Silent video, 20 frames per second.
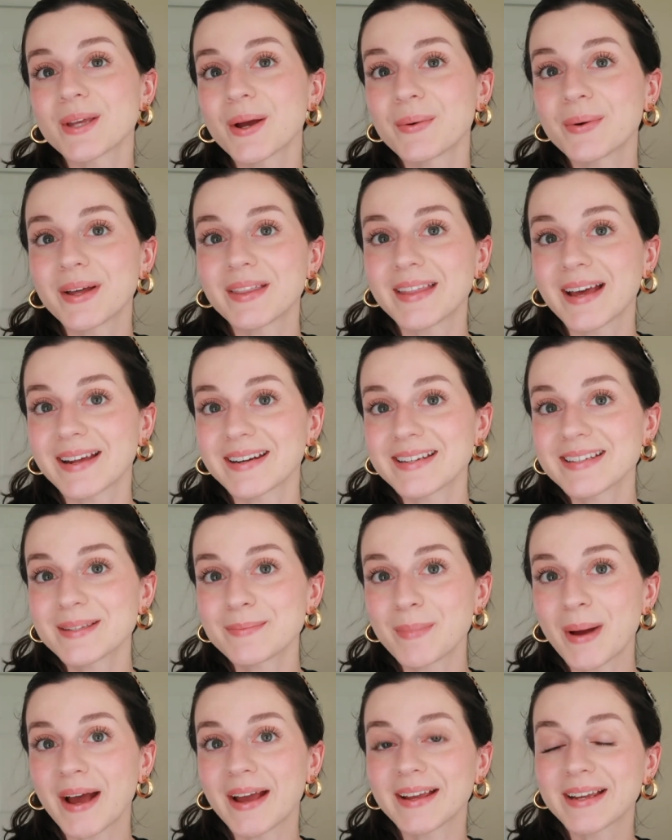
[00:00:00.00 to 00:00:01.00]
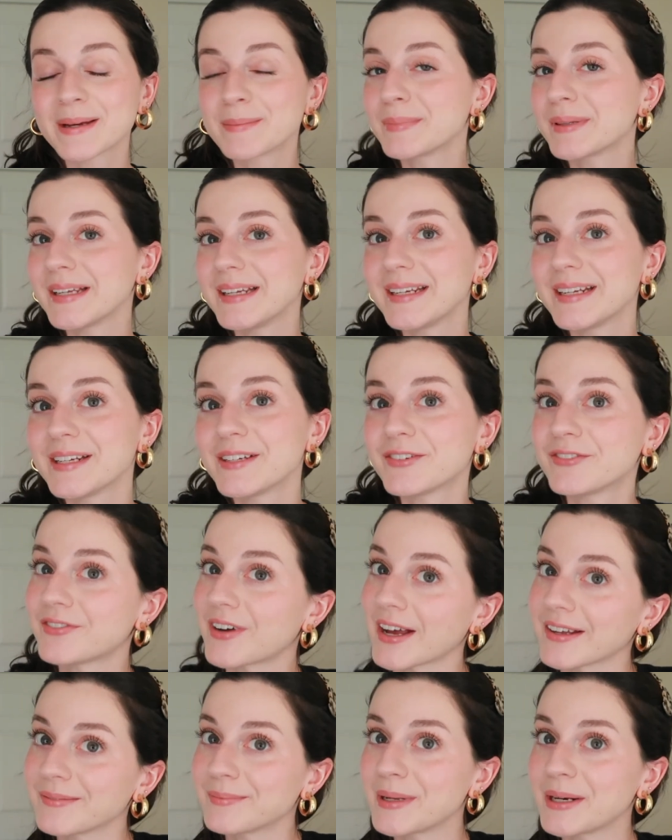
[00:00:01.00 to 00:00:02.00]
So that is my completed
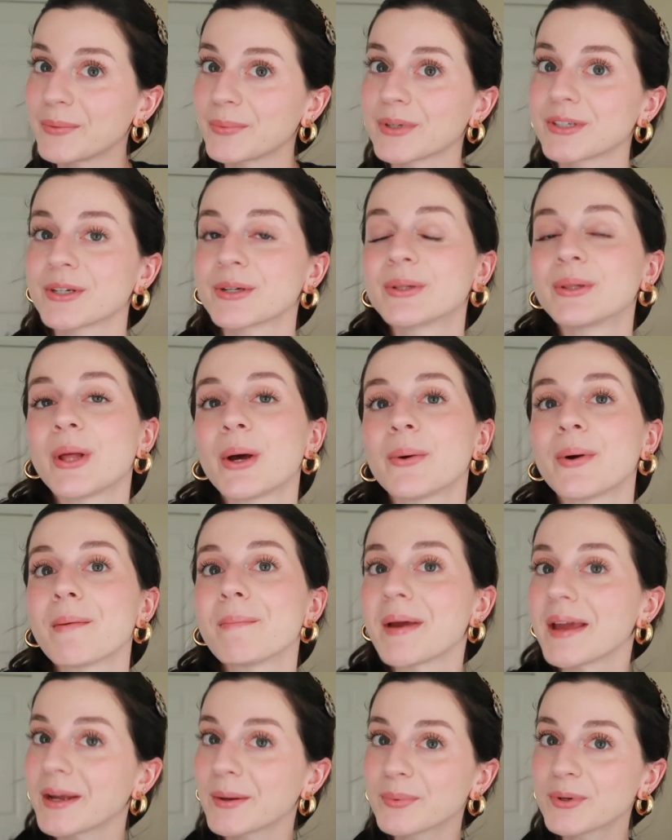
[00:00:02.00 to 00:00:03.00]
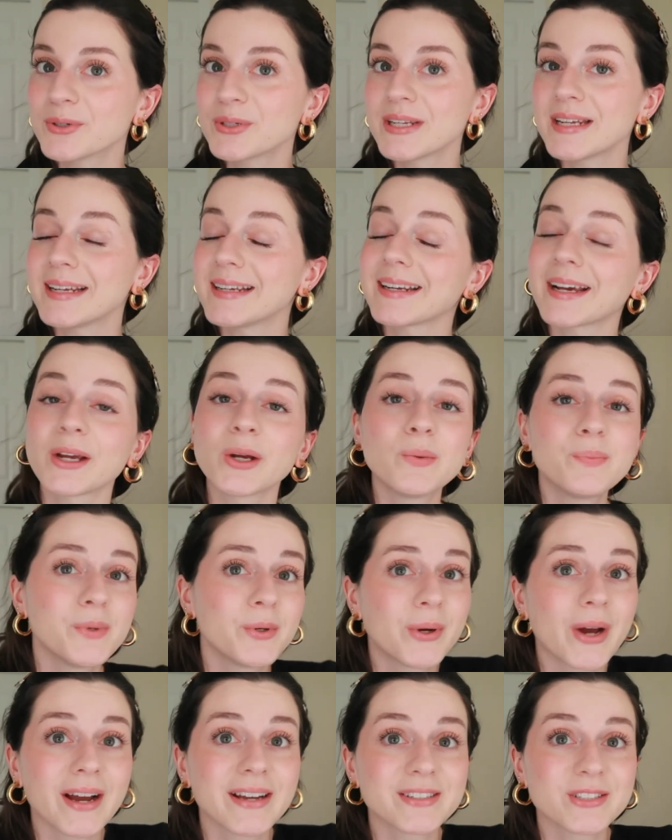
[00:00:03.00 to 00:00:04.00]
five minute winter glow makeup routine. I hope you
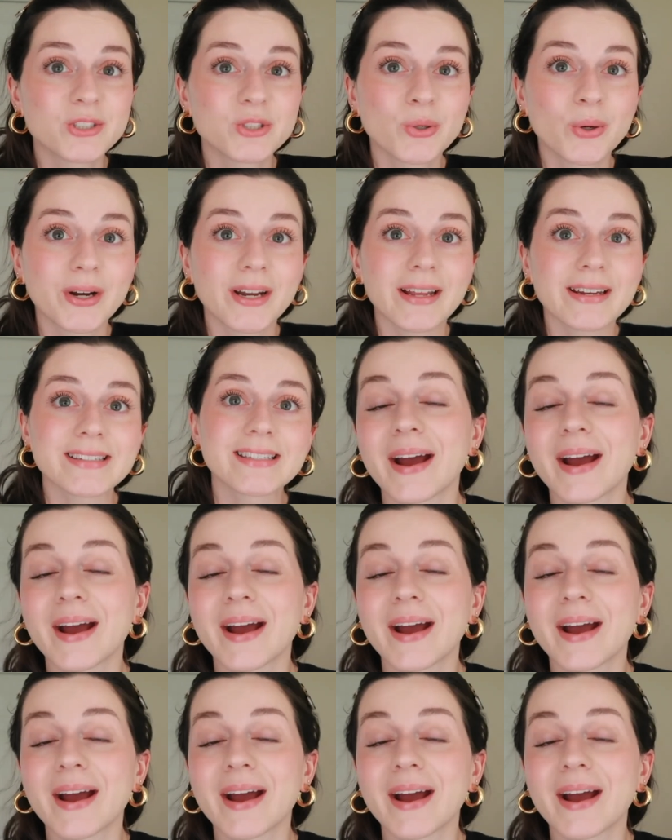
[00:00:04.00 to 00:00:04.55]
guys enjoyed it.